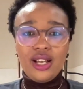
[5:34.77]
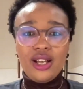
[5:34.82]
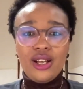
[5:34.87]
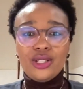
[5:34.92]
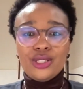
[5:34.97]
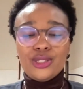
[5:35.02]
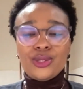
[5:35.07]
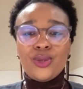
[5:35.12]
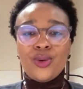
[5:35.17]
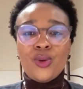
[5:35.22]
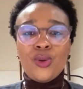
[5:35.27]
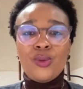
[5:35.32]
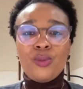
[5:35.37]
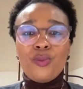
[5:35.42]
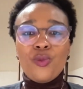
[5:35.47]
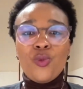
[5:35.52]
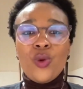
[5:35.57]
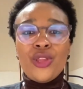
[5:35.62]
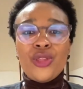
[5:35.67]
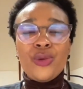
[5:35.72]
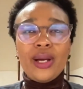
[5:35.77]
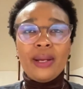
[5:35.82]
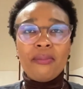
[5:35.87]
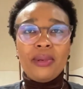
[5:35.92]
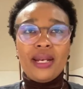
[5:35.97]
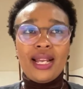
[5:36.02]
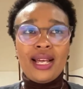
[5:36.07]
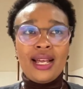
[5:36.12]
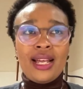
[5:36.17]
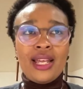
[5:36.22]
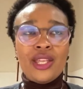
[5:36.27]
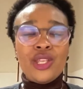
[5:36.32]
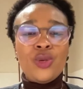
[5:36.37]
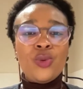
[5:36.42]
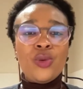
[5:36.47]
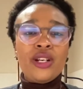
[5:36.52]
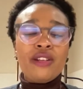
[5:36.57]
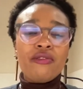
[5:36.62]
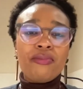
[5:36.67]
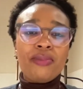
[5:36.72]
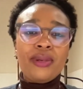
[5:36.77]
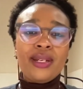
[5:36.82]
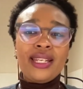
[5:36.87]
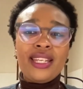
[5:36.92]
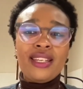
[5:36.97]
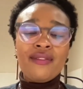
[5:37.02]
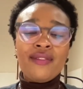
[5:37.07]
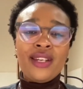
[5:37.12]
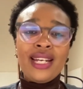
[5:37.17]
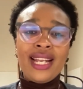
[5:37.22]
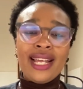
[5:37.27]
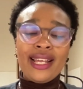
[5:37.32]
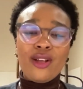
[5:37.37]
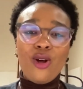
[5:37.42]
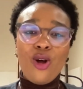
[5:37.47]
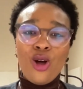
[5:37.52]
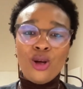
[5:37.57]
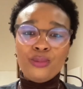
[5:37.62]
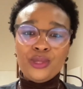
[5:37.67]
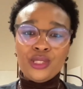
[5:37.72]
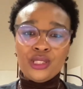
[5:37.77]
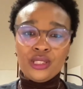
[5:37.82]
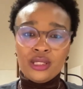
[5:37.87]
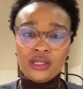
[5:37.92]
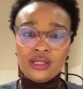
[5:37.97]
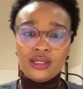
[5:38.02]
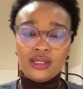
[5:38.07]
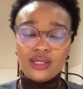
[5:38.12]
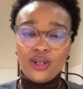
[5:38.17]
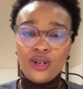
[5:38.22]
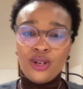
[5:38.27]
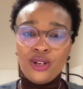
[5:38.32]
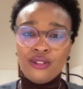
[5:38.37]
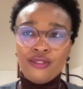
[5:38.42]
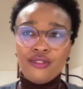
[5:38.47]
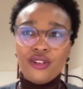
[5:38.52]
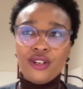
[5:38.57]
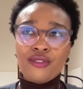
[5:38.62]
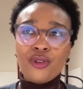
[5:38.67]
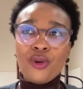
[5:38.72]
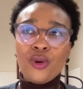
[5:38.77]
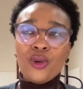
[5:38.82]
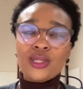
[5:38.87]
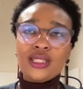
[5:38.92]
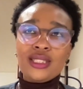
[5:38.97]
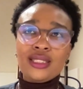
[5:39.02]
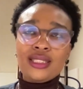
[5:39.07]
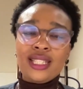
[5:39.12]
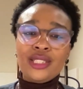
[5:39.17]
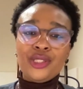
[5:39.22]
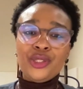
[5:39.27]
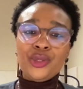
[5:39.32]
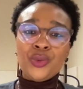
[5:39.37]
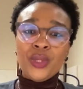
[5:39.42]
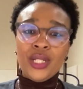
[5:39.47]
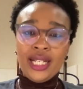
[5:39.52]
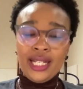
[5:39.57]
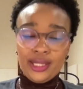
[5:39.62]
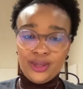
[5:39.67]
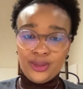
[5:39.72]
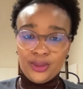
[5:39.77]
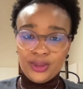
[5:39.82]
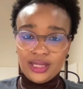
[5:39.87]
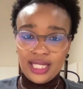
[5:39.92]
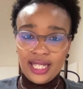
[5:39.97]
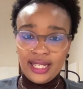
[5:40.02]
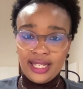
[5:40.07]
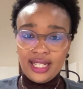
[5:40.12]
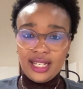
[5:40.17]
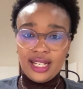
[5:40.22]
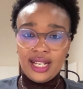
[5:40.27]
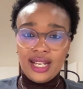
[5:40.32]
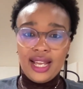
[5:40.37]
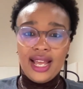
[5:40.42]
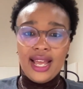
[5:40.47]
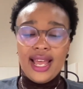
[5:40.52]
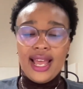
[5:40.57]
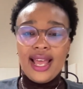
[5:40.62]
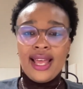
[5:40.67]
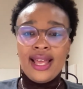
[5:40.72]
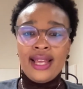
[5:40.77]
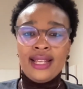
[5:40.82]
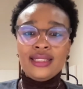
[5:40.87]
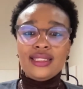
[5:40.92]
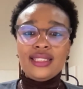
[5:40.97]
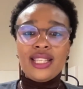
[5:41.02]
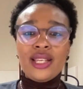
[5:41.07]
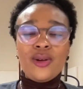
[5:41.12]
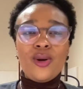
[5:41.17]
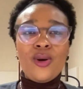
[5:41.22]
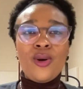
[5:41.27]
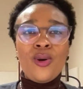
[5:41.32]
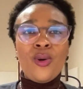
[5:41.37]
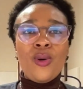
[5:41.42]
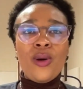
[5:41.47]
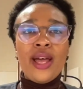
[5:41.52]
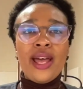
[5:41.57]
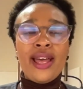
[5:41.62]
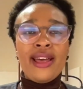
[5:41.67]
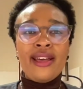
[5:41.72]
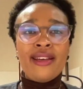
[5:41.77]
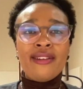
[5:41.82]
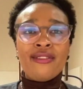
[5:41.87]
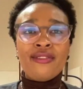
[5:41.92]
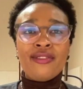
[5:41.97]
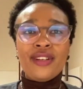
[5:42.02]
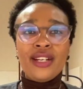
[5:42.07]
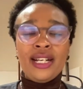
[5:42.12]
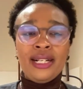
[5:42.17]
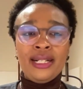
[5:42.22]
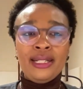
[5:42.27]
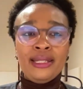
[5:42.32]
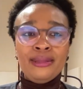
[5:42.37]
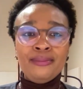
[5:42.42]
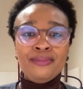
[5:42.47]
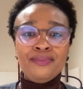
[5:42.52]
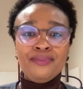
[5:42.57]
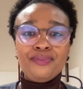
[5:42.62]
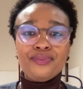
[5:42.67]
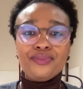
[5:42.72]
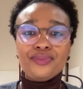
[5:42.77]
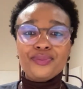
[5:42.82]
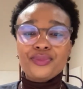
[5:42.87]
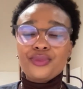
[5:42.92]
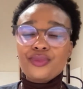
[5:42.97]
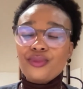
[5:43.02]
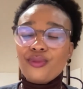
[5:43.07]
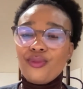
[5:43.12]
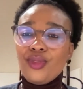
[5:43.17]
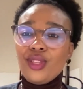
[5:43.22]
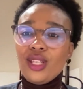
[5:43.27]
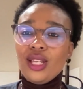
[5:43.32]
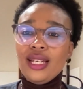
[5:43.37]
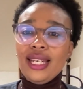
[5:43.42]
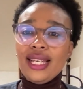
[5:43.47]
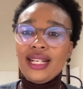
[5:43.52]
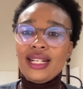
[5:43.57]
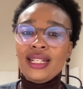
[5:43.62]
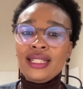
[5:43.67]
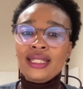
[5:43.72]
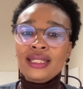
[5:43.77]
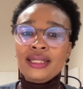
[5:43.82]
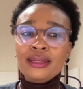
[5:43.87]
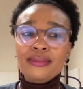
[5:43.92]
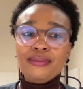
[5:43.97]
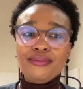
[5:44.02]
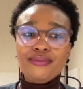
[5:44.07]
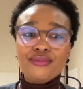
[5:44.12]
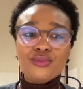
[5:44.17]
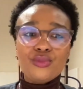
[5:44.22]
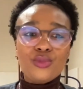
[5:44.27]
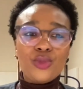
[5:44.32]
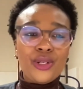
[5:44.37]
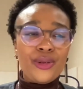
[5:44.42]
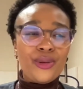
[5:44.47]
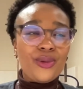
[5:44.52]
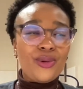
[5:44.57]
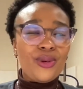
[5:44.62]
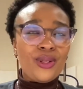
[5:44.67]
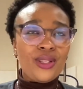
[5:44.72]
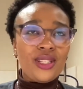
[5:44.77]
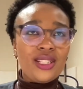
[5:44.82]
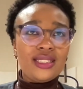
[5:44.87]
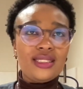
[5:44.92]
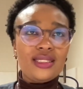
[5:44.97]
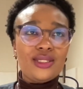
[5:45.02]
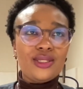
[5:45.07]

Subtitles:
So when you apply, you would have been given like options of courses that you would like to take, and all have like a, what do you call this?